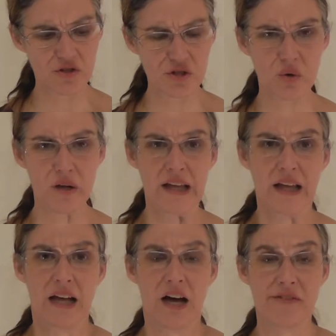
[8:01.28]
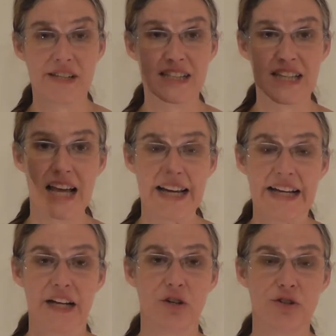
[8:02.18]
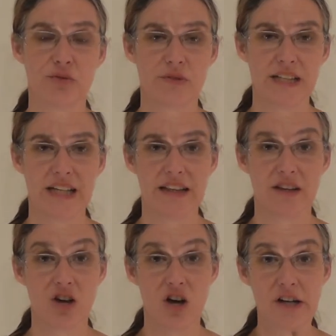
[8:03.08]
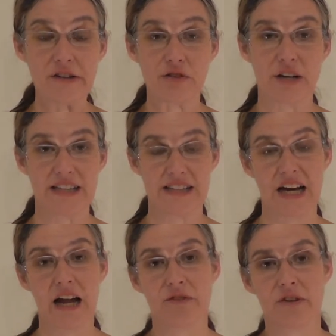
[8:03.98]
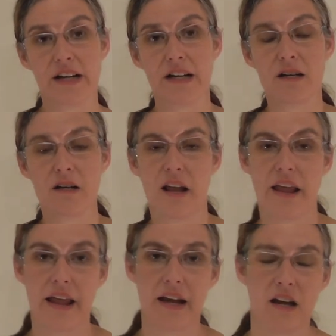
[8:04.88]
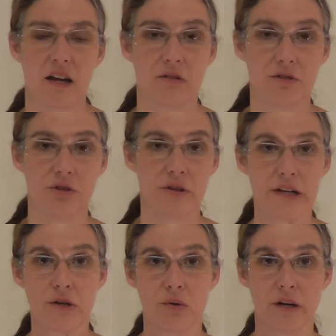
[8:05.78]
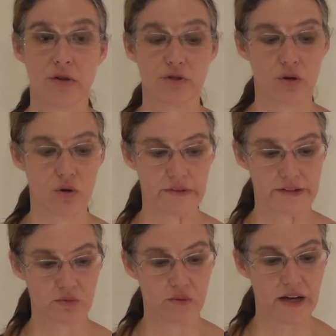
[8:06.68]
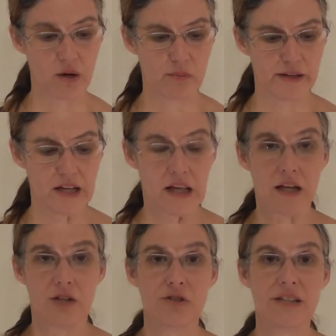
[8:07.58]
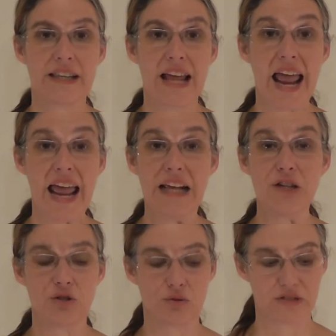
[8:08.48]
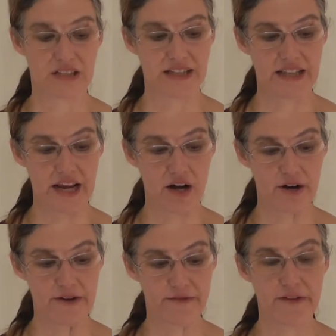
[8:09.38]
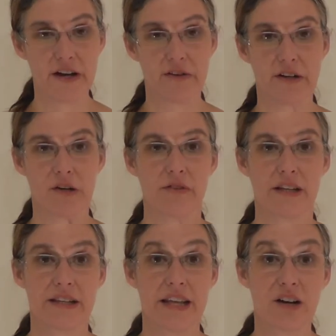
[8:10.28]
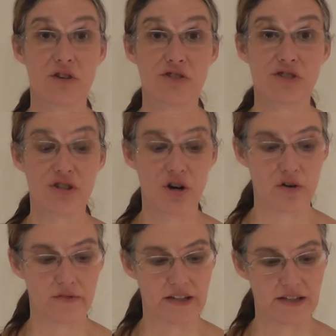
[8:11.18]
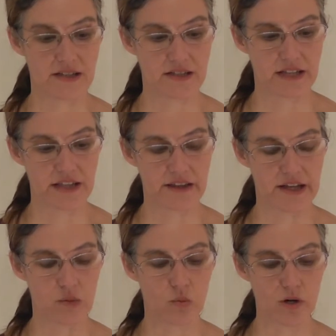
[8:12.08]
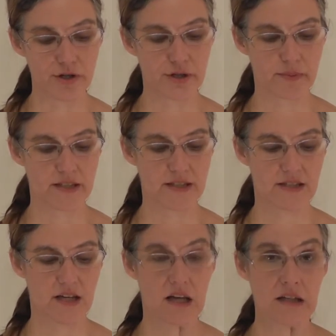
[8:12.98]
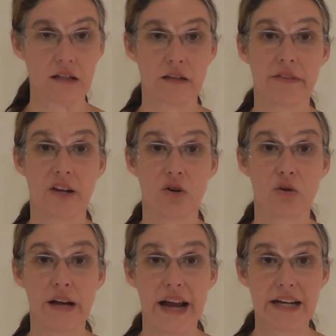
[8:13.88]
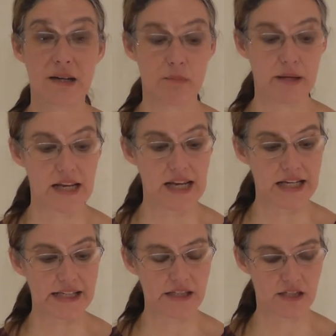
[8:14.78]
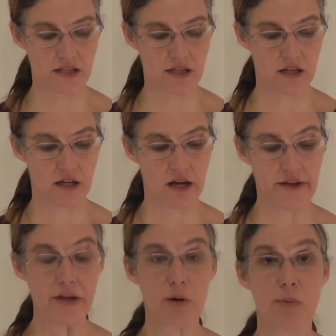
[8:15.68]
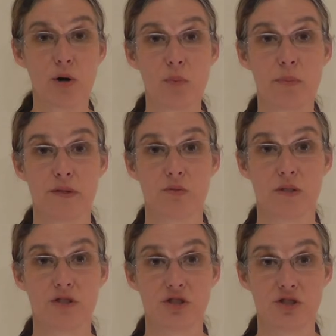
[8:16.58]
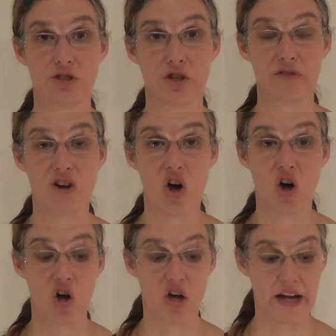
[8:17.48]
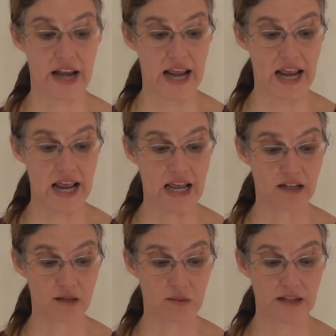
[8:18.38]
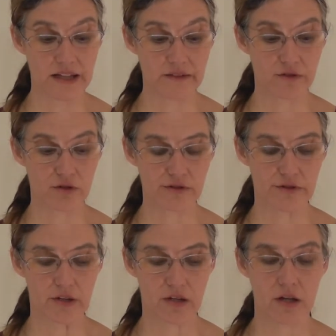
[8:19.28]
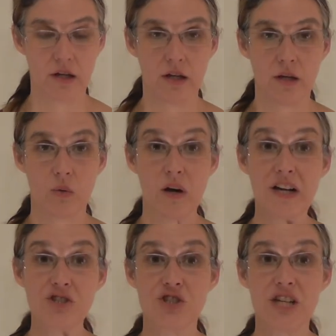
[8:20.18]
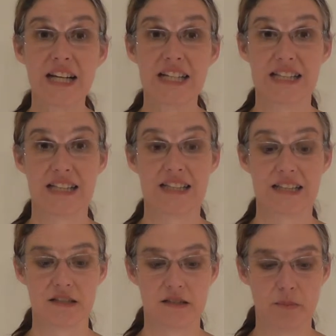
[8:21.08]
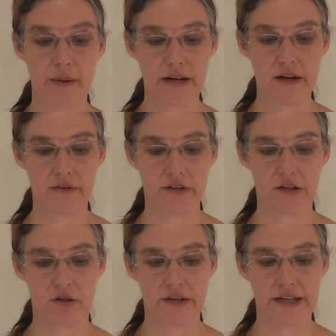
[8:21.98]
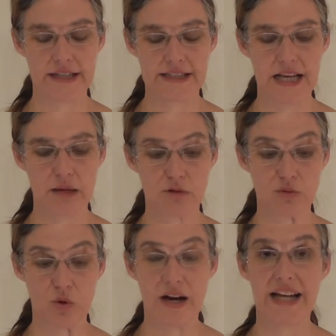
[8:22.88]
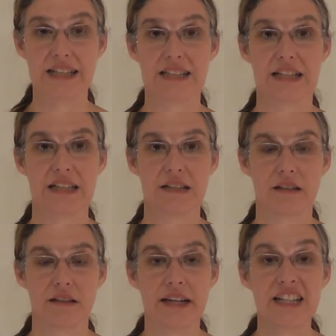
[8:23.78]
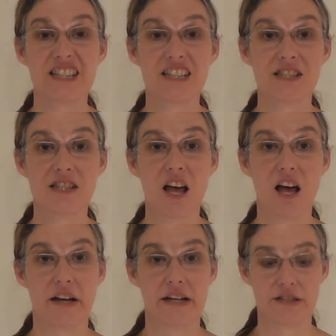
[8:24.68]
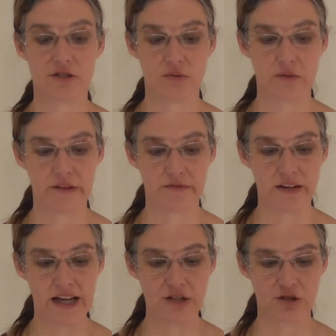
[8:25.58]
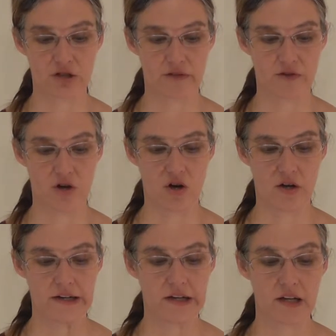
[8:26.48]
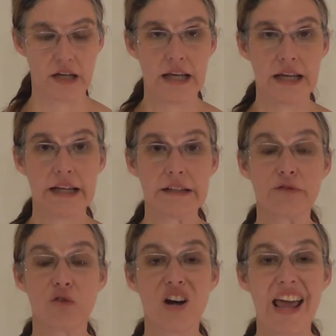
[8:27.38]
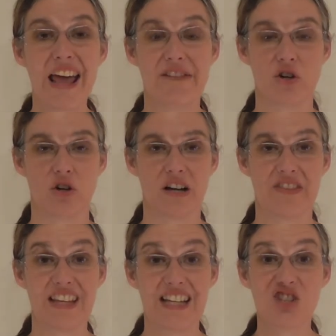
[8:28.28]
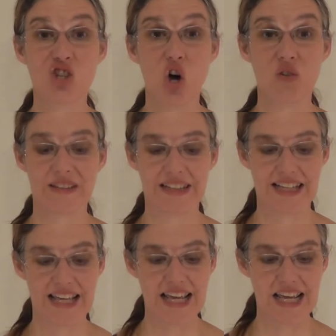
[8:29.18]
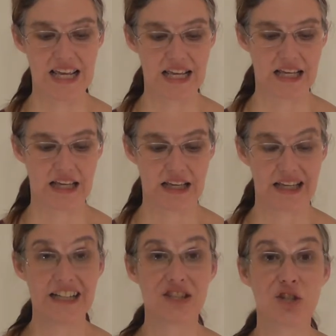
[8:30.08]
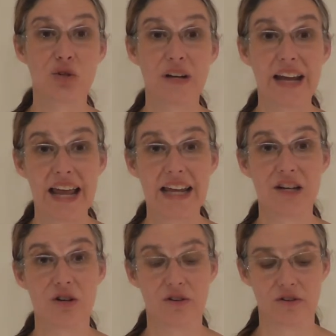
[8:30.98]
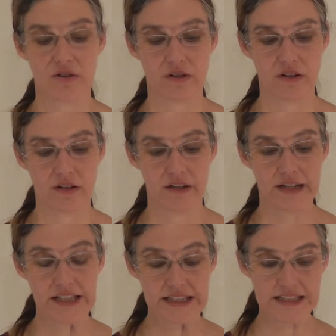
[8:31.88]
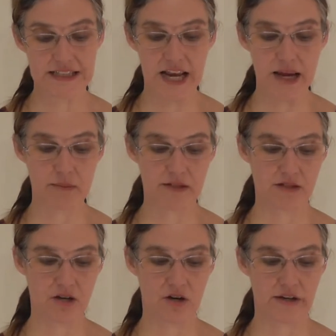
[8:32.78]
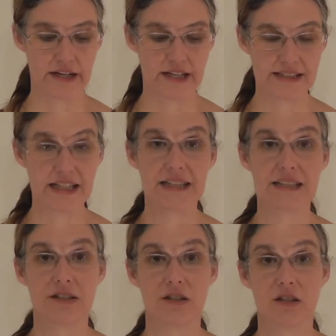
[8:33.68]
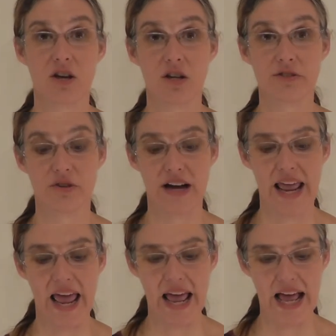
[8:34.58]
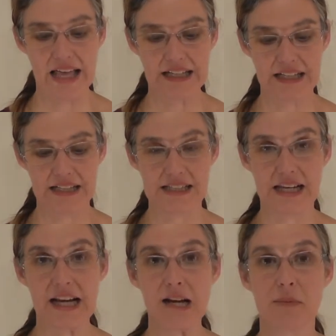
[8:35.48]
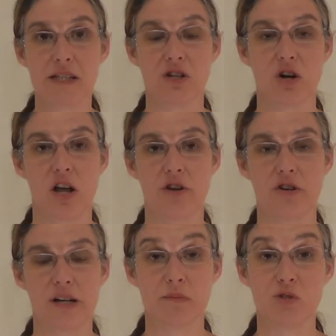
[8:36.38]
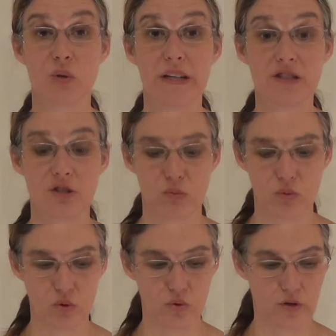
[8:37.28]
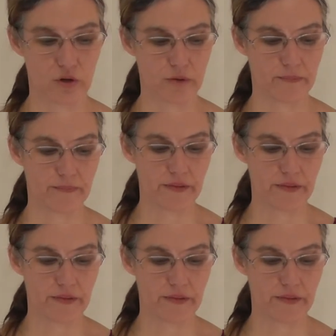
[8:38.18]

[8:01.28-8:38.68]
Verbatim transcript: So on the slide here you see the contrast that I've written and you can do it on your own as well but you see the angels, that they are inferior, that they are servants, that they worship the Son, they're created beings, and their purpose was to serve God and the believers. Whereas Jesus is superior, his name is more excellent. He's the Son, he's the reflection of God. He is forever and the exalted King. He's creator, He's the same as God. He sits at the God's right hand and his enemies are under him, so he's the ruler.